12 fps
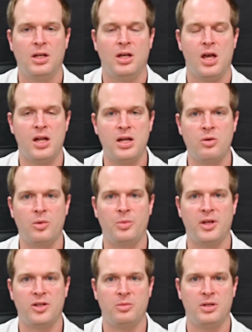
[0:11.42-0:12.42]
A knee
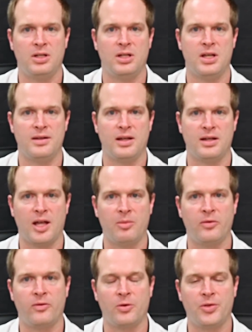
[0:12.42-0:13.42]
replacement is a type
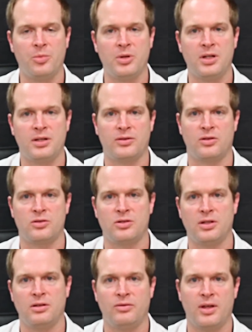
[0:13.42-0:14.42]
of orthopedic
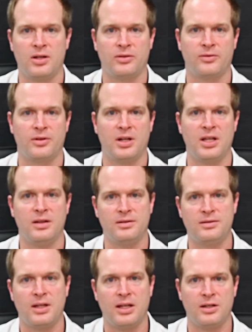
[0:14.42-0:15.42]
surgery that is for
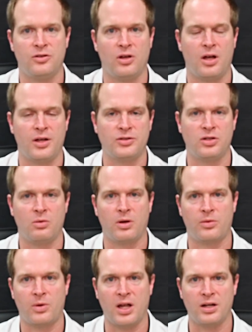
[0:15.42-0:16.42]
end-stage
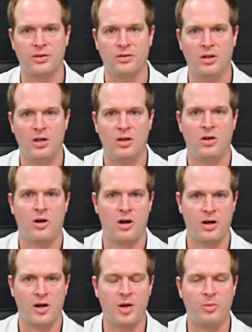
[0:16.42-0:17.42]
osteoarthritis or
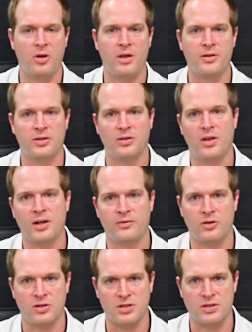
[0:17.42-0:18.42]
a couple other select
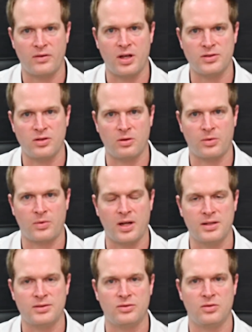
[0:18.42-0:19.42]
versions of
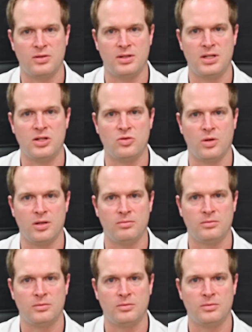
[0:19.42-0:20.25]
osteoarthritis to the knee joint.